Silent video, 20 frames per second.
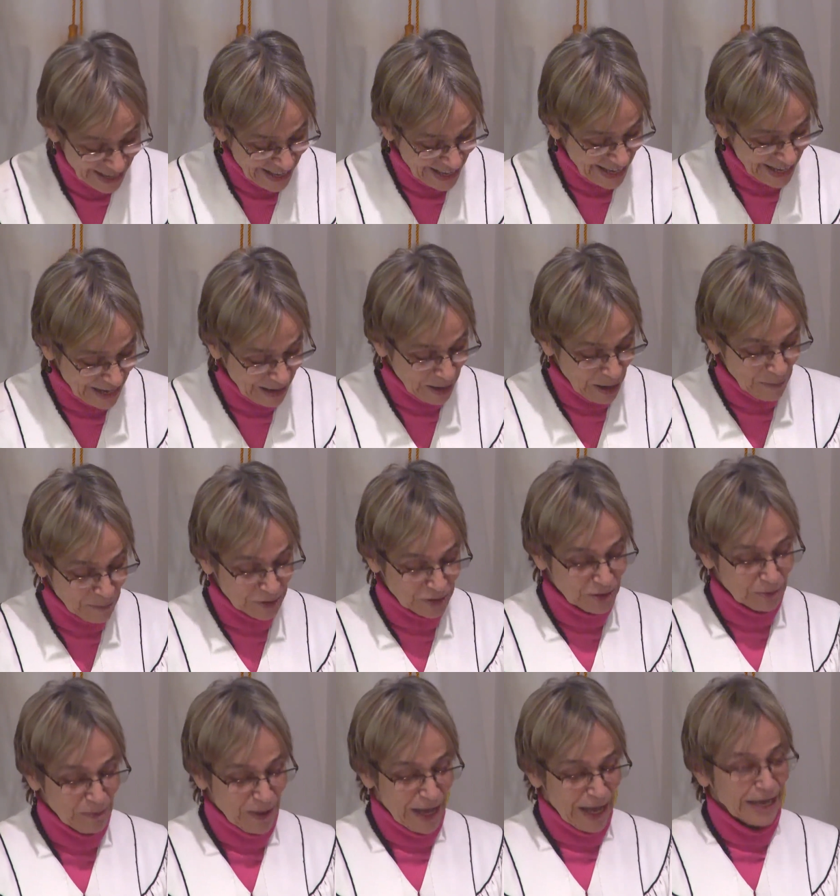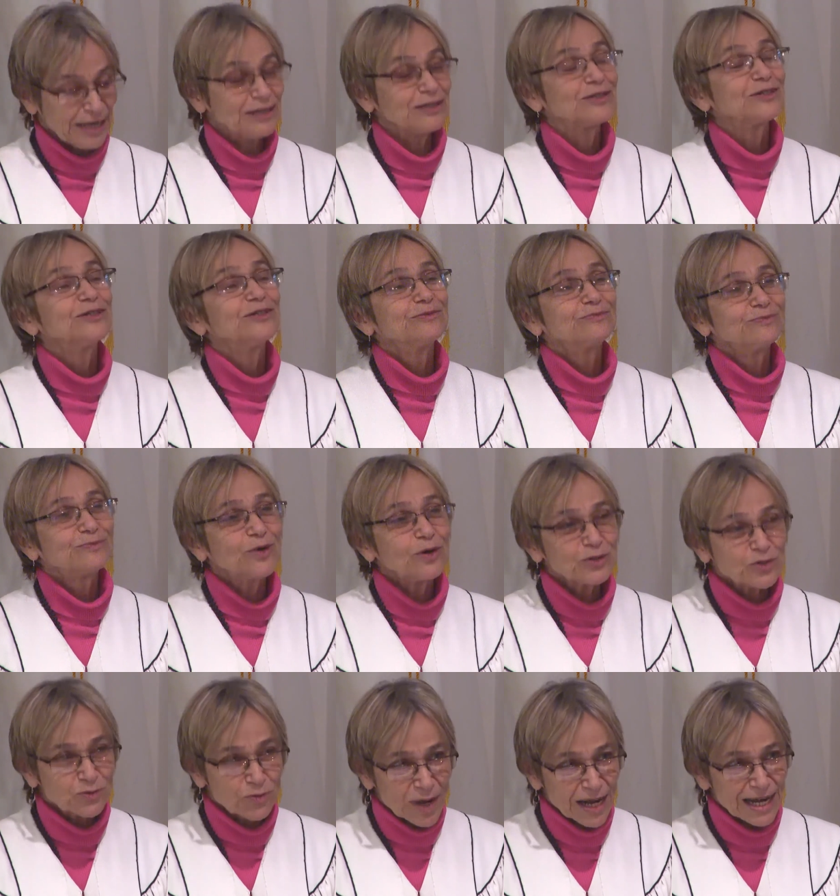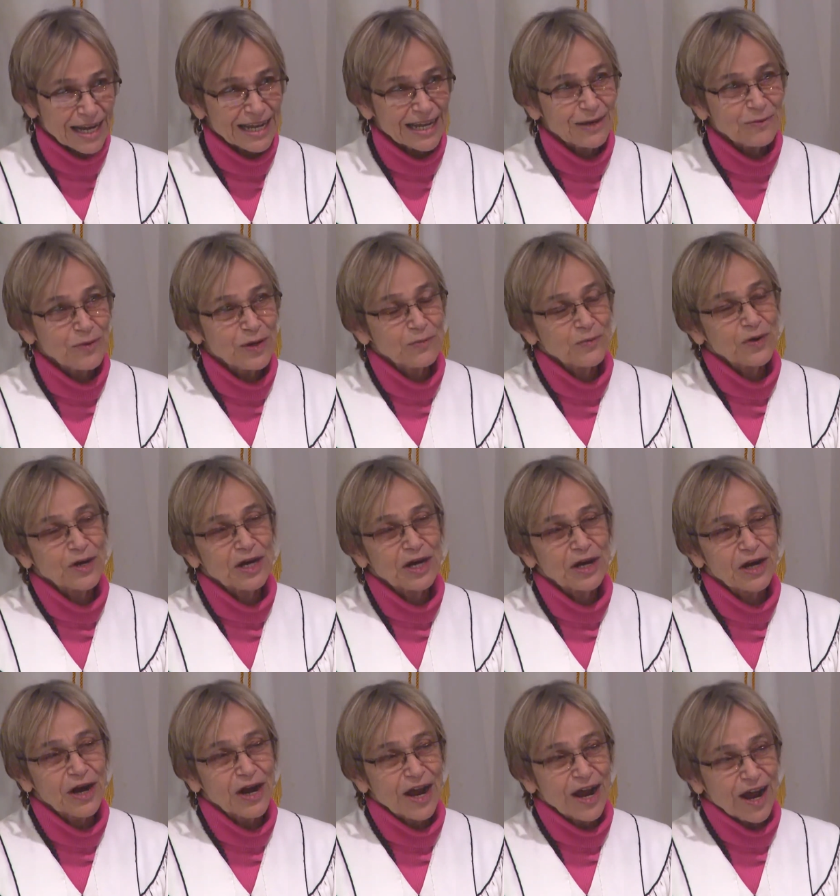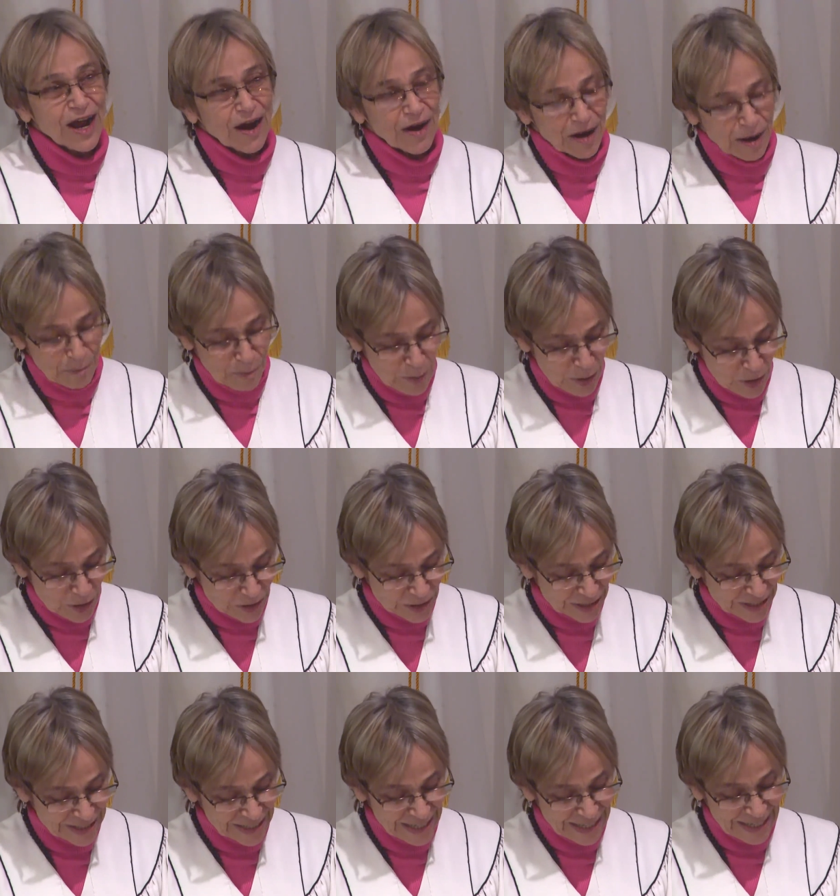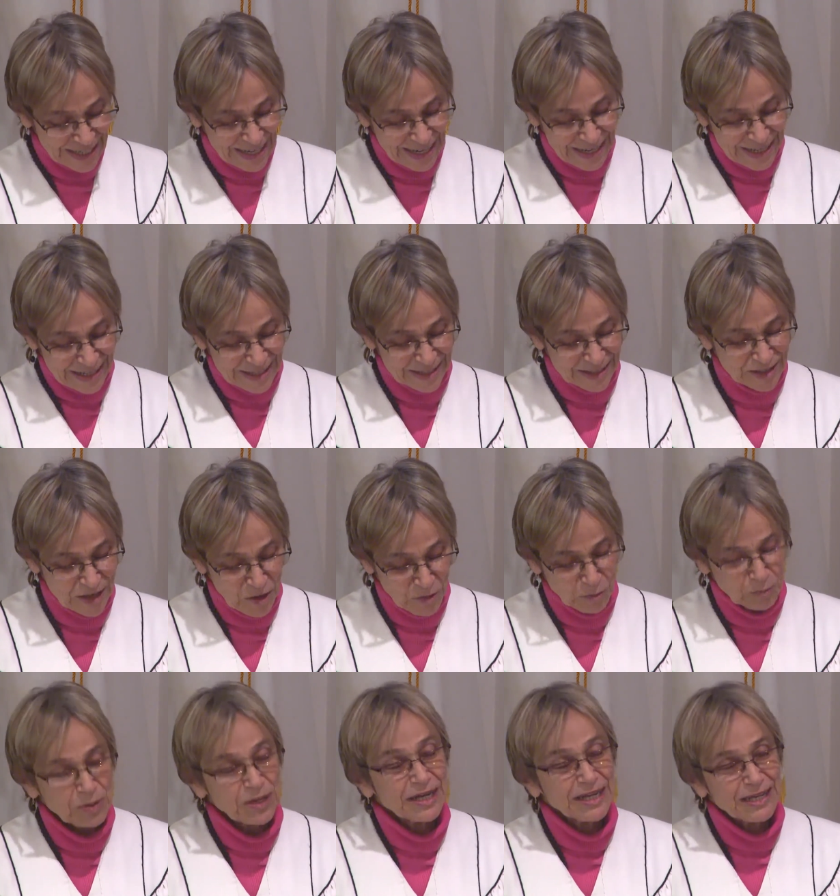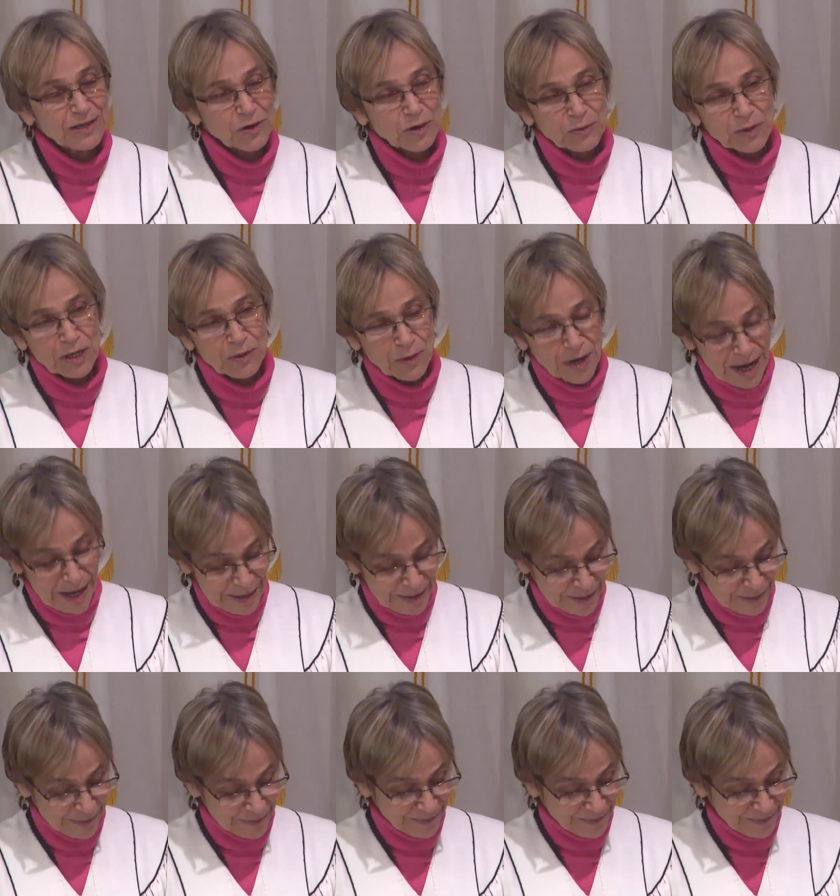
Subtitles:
and it comes to mind most readily when we are immersed in self-pity or regret.